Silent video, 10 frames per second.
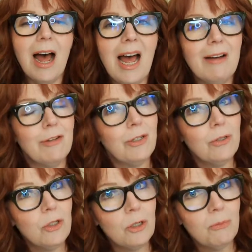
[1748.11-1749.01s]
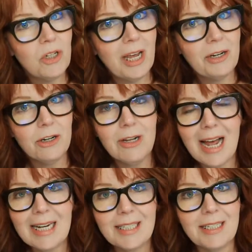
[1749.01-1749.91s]
I have a YouTube channel,
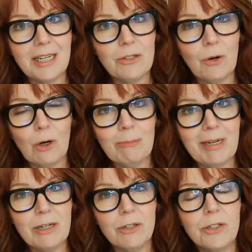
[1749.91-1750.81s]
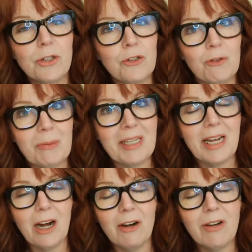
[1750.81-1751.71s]
Accidental ArtMaker. Search for me
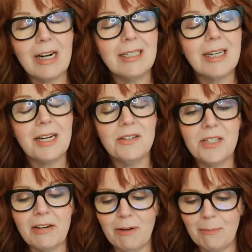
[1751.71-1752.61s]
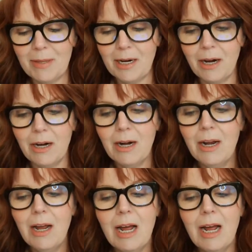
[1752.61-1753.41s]
there. I've got a ton of stuff up there.